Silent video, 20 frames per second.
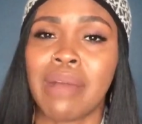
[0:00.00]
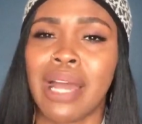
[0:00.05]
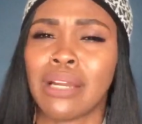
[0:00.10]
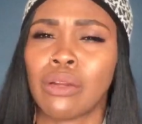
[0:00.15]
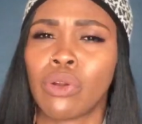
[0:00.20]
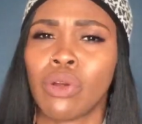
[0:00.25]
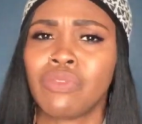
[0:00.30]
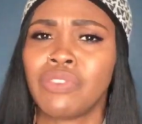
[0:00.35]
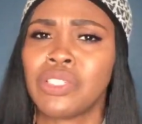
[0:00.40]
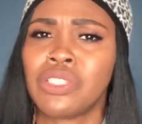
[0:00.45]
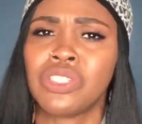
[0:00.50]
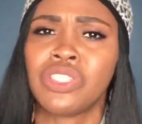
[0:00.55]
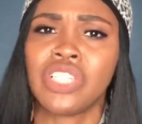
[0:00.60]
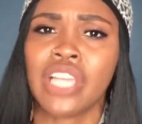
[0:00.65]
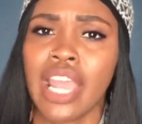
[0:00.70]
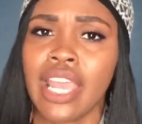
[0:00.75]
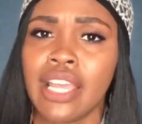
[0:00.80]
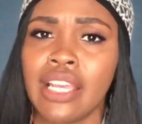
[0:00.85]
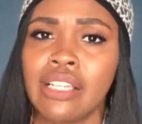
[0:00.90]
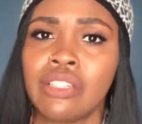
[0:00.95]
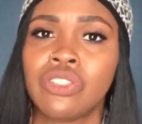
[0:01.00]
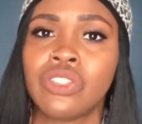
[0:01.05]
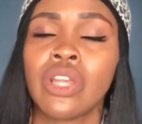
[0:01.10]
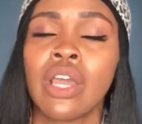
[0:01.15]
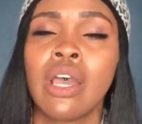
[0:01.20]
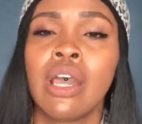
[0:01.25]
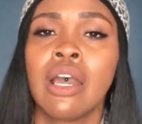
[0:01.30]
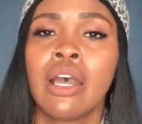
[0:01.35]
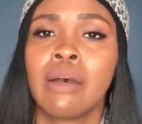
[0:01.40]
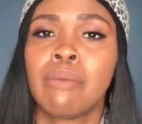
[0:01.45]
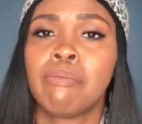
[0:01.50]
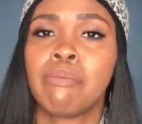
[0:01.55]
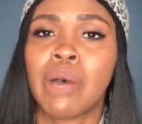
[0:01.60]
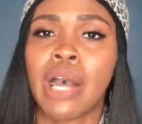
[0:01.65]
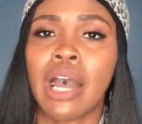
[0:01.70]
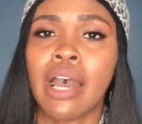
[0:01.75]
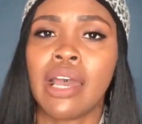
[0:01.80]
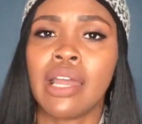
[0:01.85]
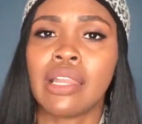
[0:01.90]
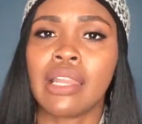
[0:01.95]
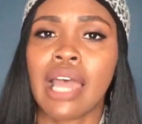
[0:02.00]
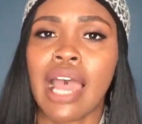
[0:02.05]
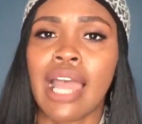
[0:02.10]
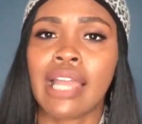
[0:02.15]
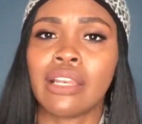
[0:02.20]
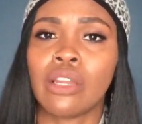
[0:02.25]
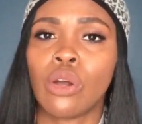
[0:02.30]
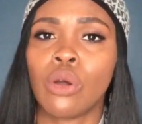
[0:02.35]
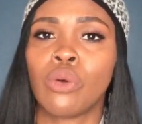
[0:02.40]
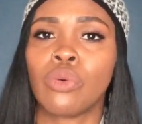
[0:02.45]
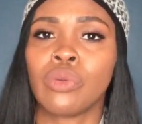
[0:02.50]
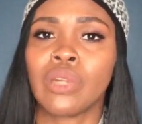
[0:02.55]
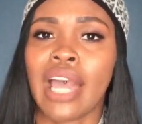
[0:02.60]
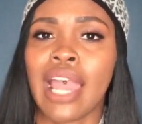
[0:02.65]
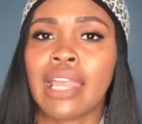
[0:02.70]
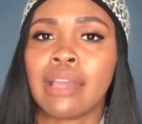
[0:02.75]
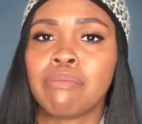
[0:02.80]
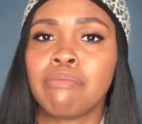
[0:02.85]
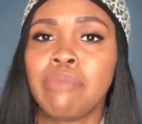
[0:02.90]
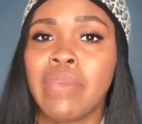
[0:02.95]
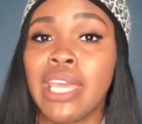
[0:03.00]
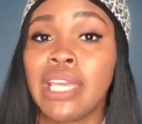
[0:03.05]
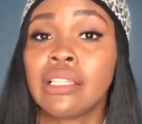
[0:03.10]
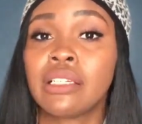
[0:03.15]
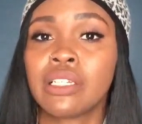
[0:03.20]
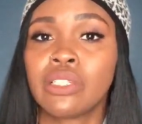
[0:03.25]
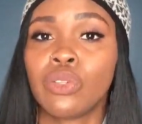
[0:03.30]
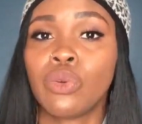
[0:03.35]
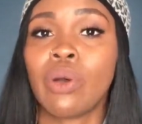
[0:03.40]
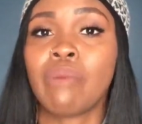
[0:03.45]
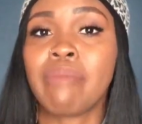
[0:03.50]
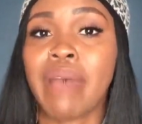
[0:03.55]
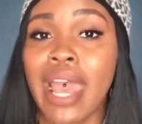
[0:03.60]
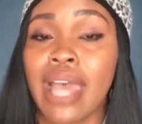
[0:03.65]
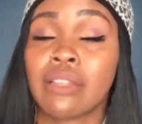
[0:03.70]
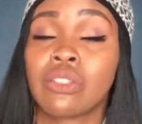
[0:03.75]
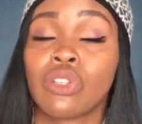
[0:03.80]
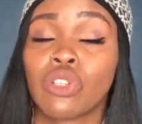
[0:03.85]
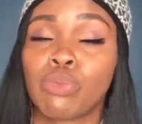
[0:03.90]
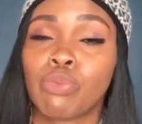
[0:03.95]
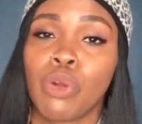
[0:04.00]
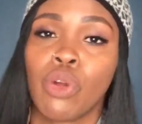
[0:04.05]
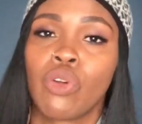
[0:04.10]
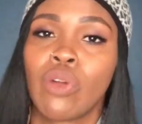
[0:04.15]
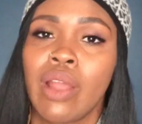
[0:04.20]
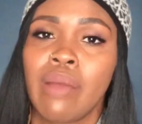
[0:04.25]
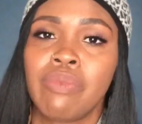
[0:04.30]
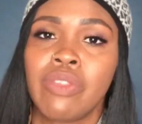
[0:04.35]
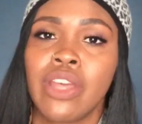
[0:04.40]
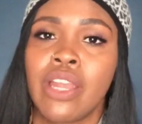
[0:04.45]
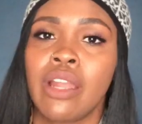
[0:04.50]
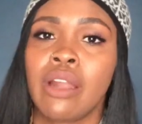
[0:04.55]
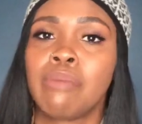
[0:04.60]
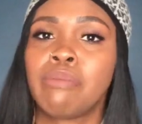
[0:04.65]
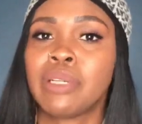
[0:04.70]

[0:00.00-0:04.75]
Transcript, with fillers: I don't know if it's changed, but I know like men could do a master's program there,